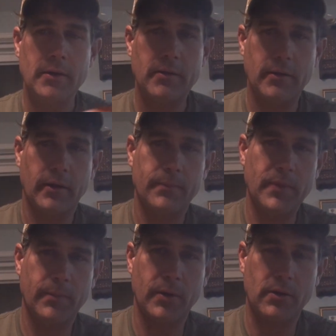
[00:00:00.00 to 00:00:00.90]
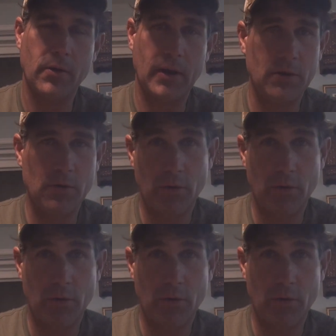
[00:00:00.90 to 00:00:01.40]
I'm going to go ahead and do